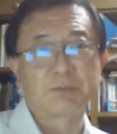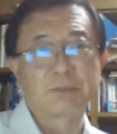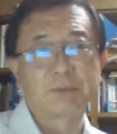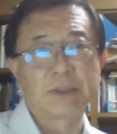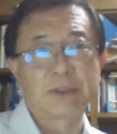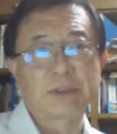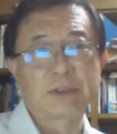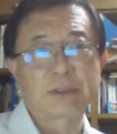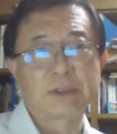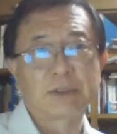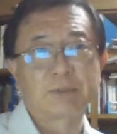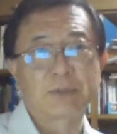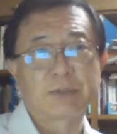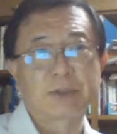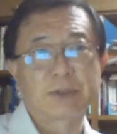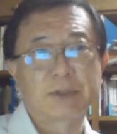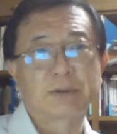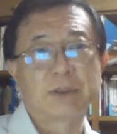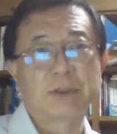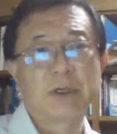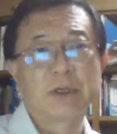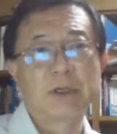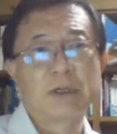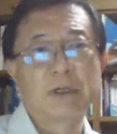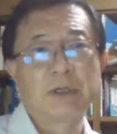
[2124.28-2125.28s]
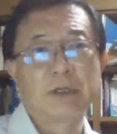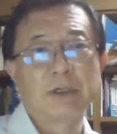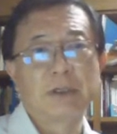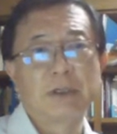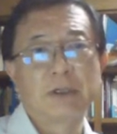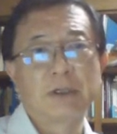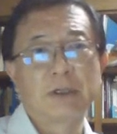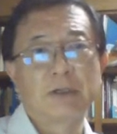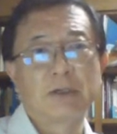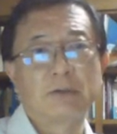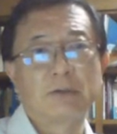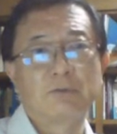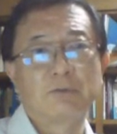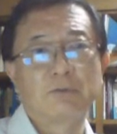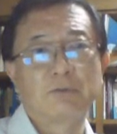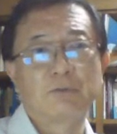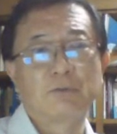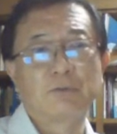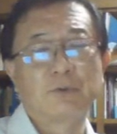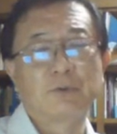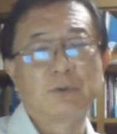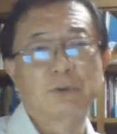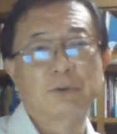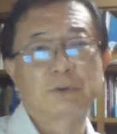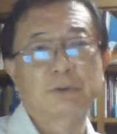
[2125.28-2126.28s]
is about
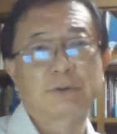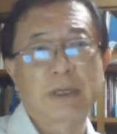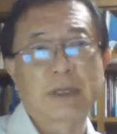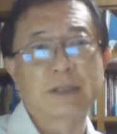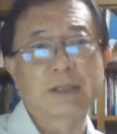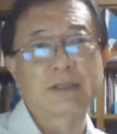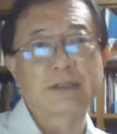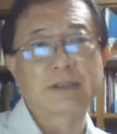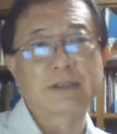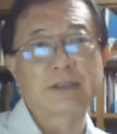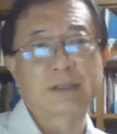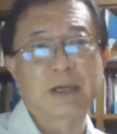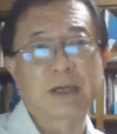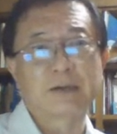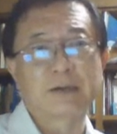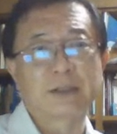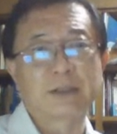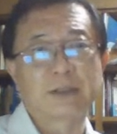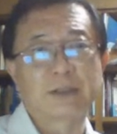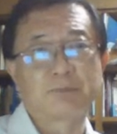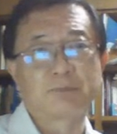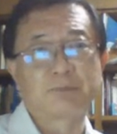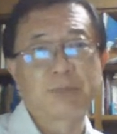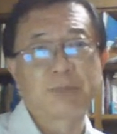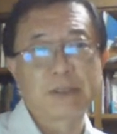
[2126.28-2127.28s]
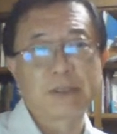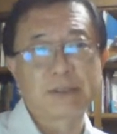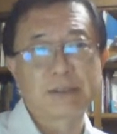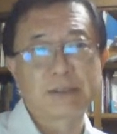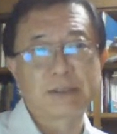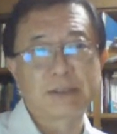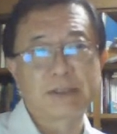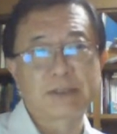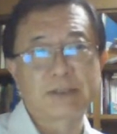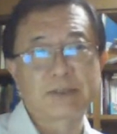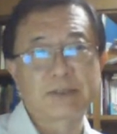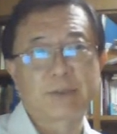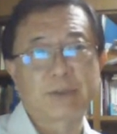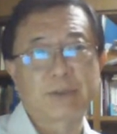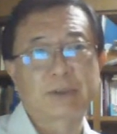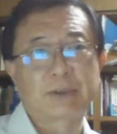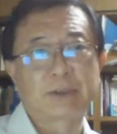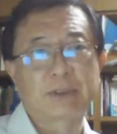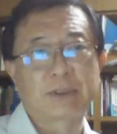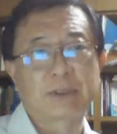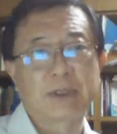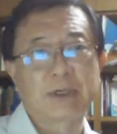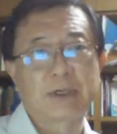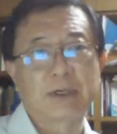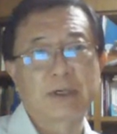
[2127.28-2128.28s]
10,000 pieces, but
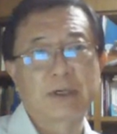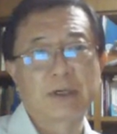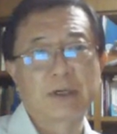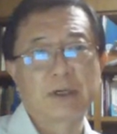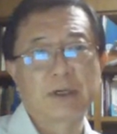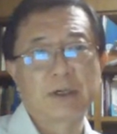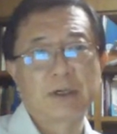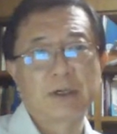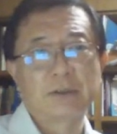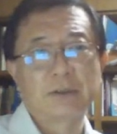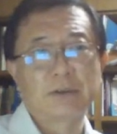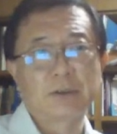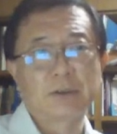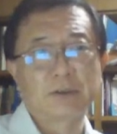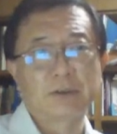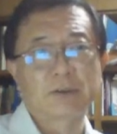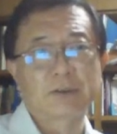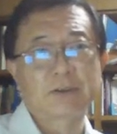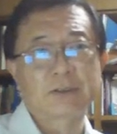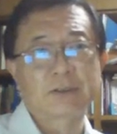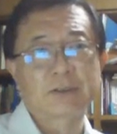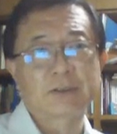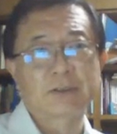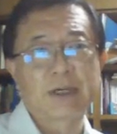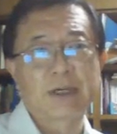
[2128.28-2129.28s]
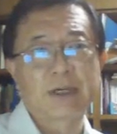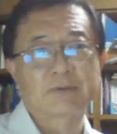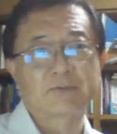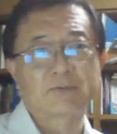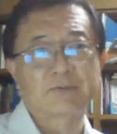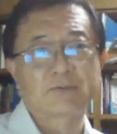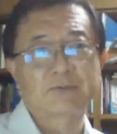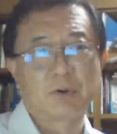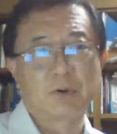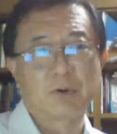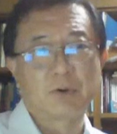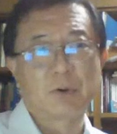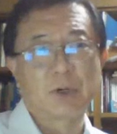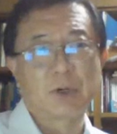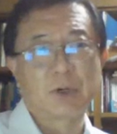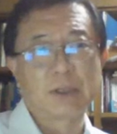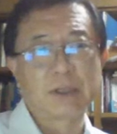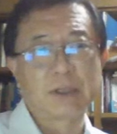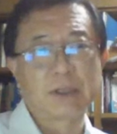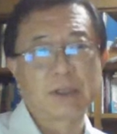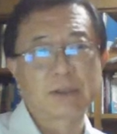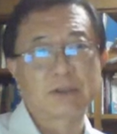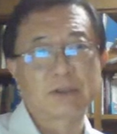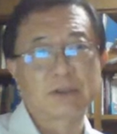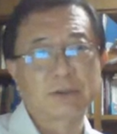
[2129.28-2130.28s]
the lot size of core
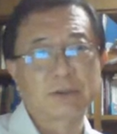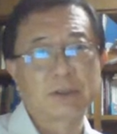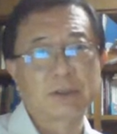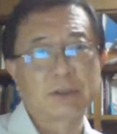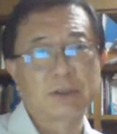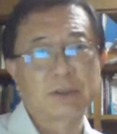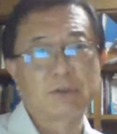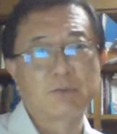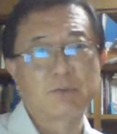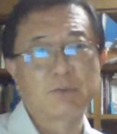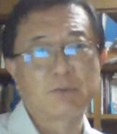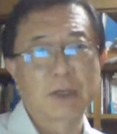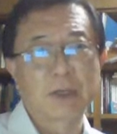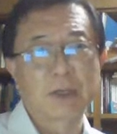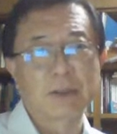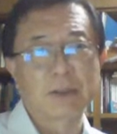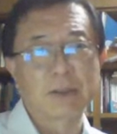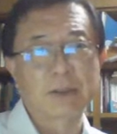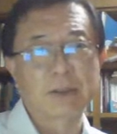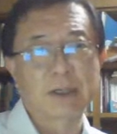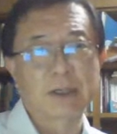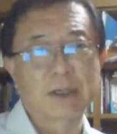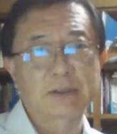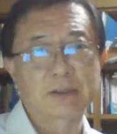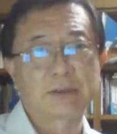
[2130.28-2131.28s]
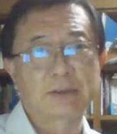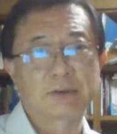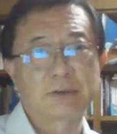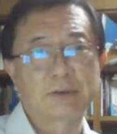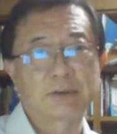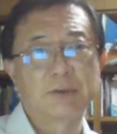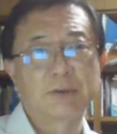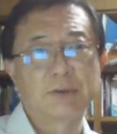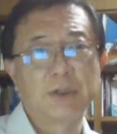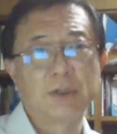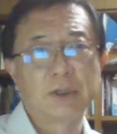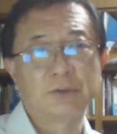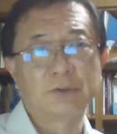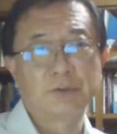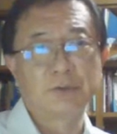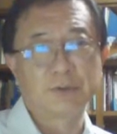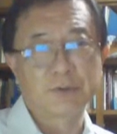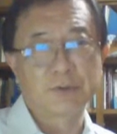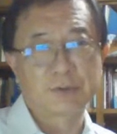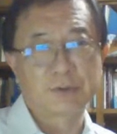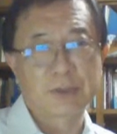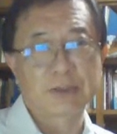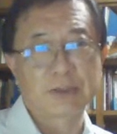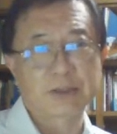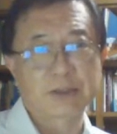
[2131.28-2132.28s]
is only 1,000 to
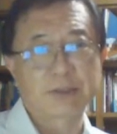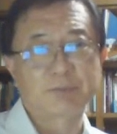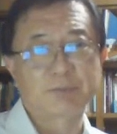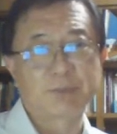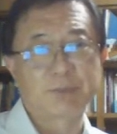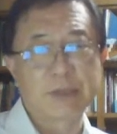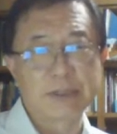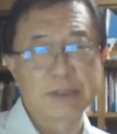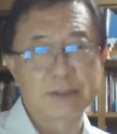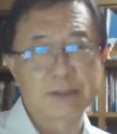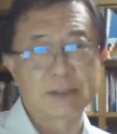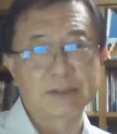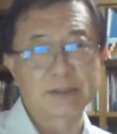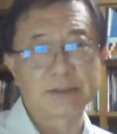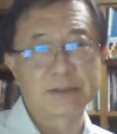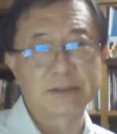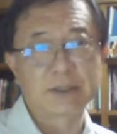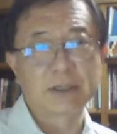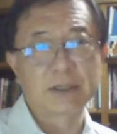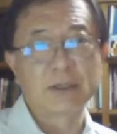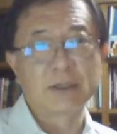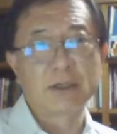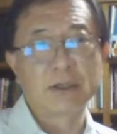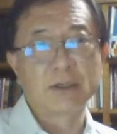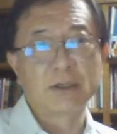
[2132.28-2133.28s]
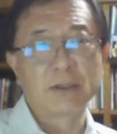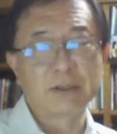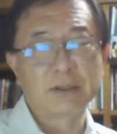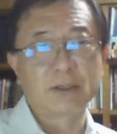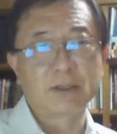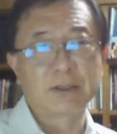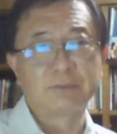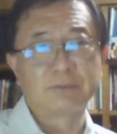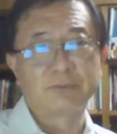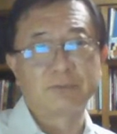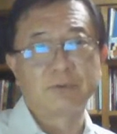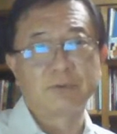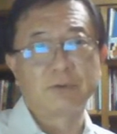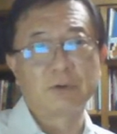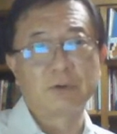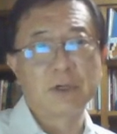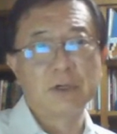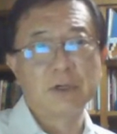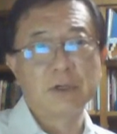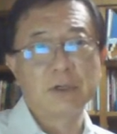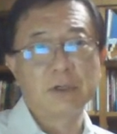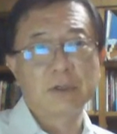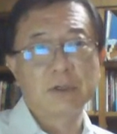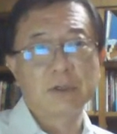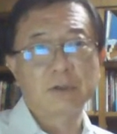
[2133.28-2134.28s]
2,000 pieces. Therefore,
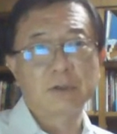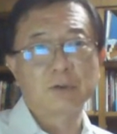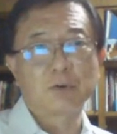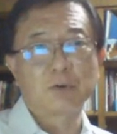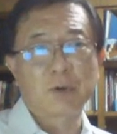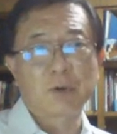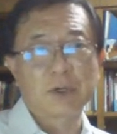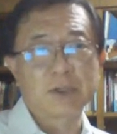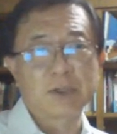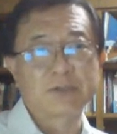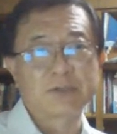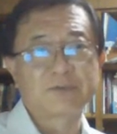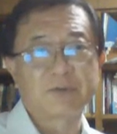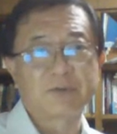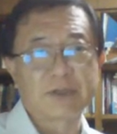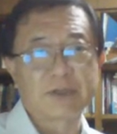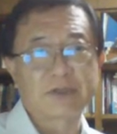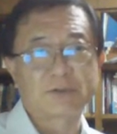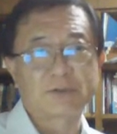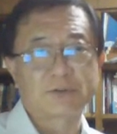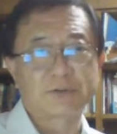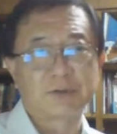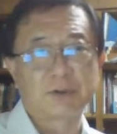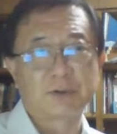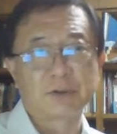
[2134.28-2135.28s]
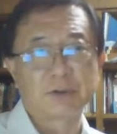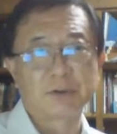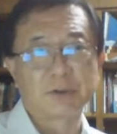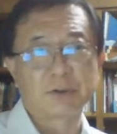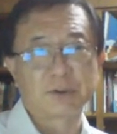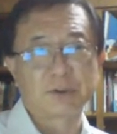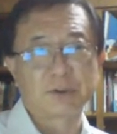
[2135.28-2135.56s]
core is very strong